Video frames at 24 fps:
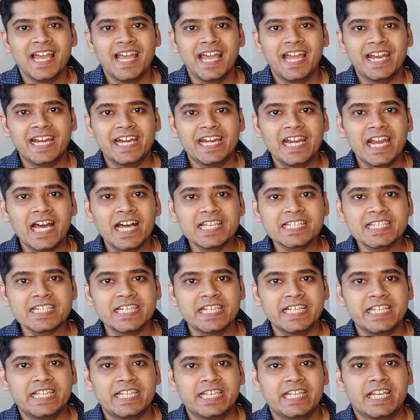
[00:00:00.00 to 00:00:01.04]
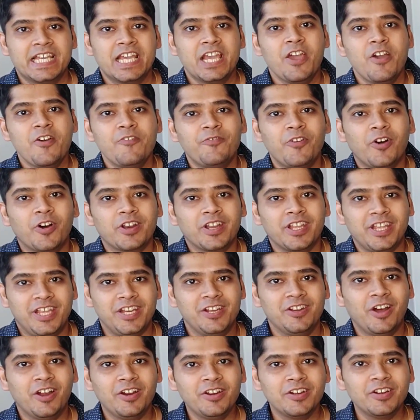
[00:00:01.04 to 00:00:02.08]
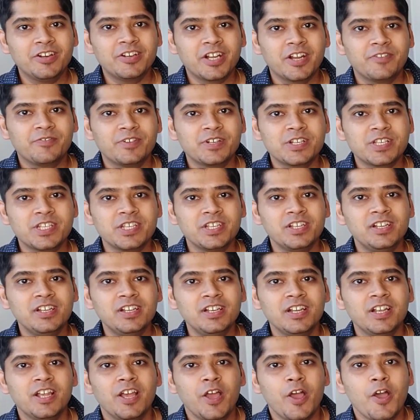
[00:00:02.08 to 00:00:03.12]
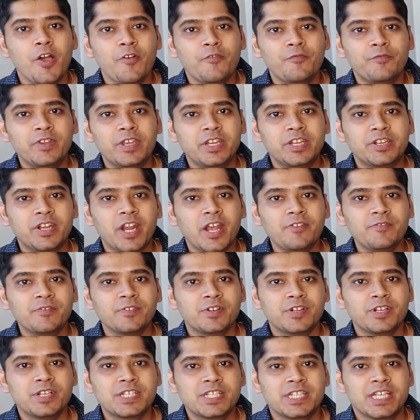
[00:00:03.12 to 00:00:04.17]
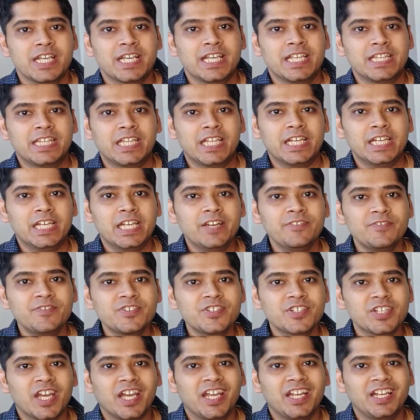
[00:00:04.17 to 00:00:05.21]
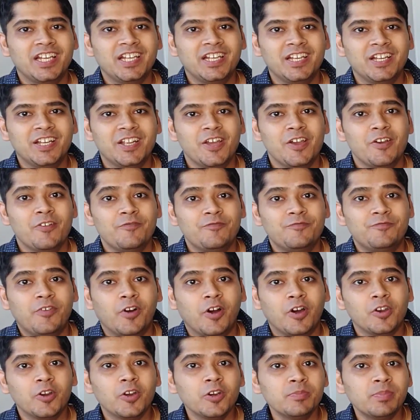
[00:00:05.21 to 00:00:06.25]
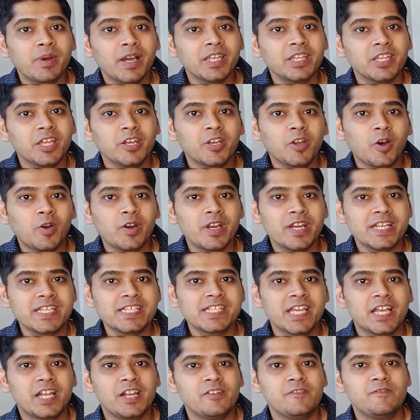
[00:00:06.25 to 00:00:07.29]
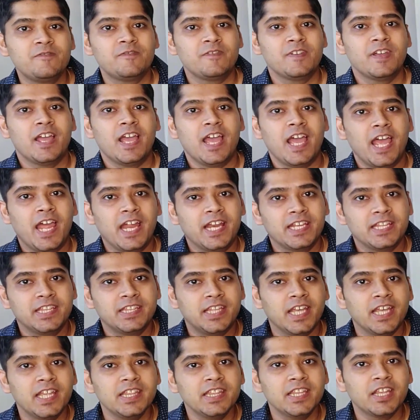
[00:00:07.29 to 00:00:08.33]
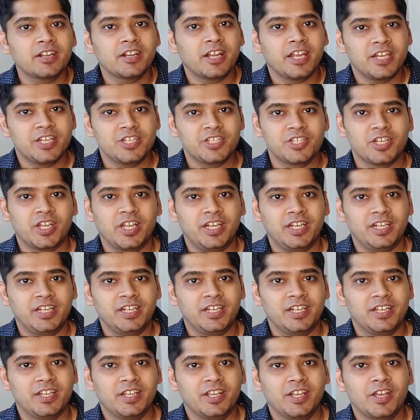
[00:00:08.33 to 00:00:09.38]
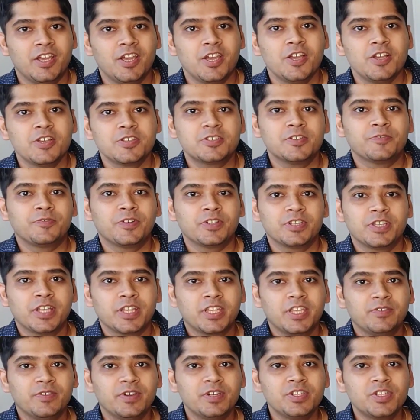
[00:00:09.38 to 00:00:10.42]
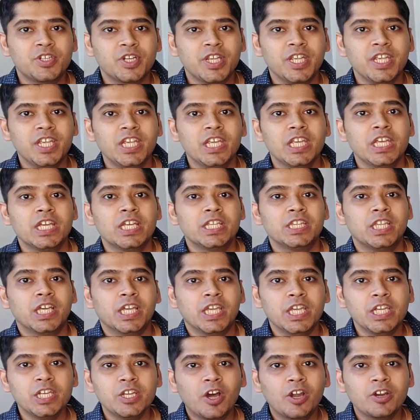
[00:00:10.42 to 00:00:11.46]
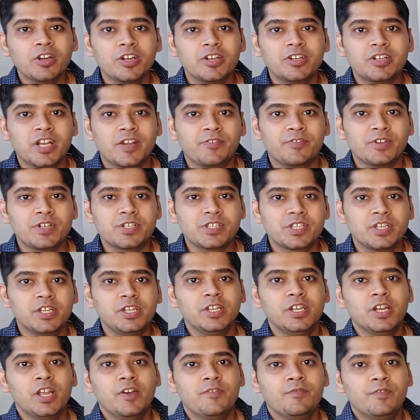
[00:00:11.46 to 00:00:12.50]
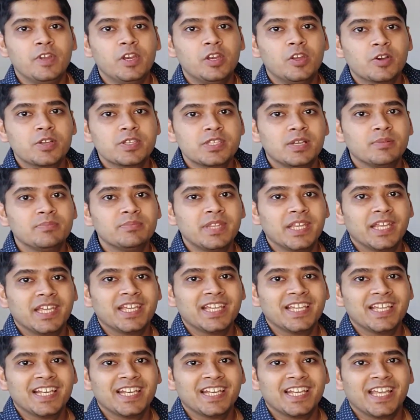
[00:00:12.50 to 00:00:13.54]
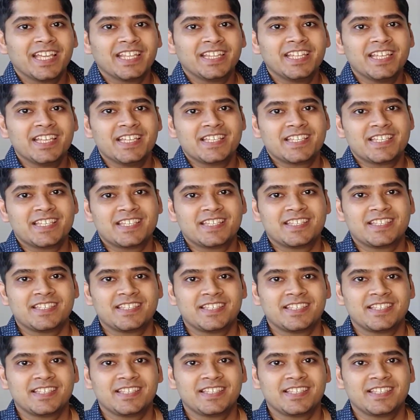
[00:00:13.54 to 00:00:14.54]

And lastly, for in-order traversal, we traverse the left child followed by the node itself and then the right child. So for the given tree, the in-order traversal will look something like this.